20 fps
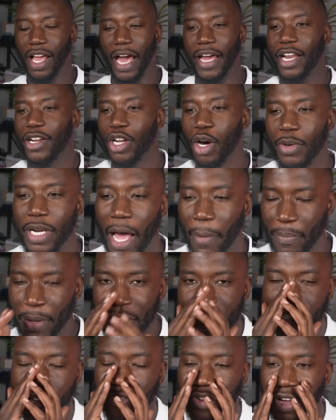And I know that
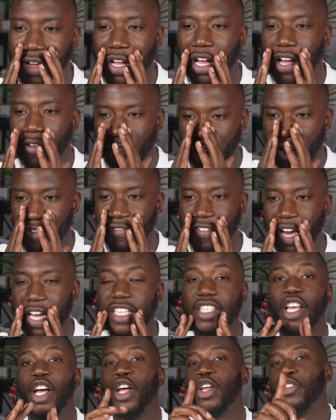piece of a
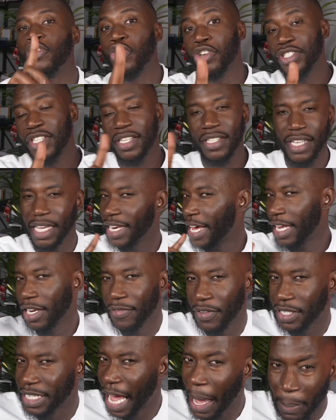face. Not to say that
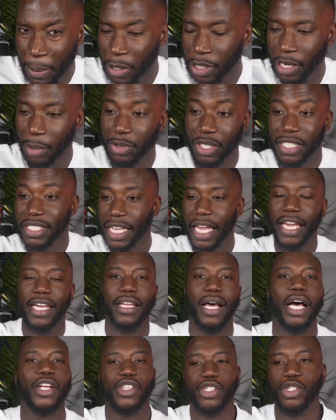anything's happened. I'm just saying,
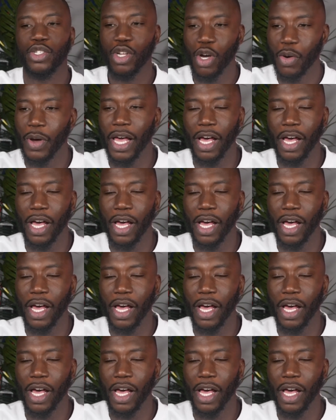I just know